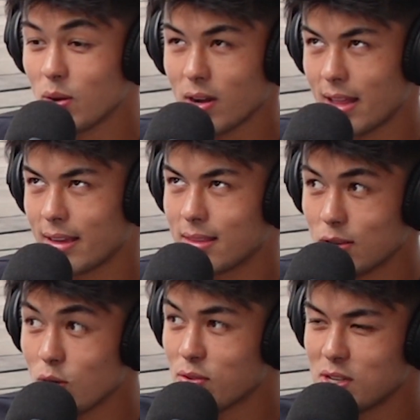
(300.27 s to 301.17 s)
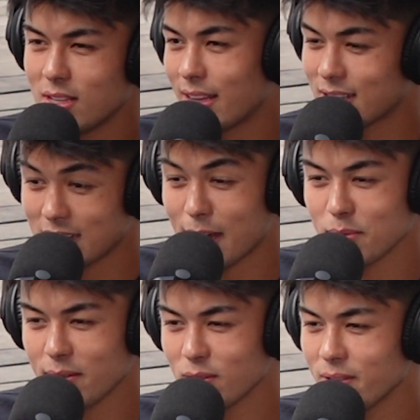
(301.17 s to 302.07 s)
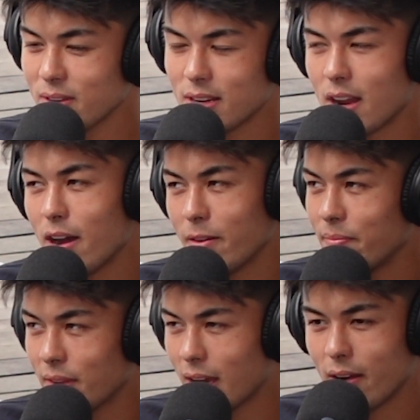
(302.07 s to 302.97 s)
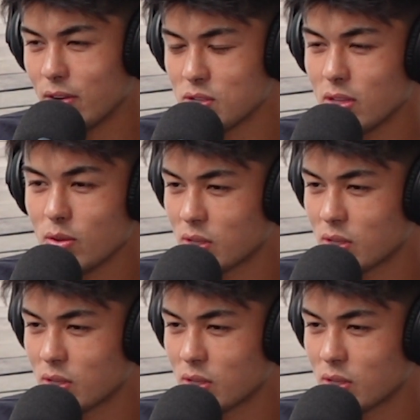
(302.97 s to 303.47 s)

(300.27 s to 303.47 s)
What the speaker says: know, like the UFC, like the top level of it. No, like obviously those.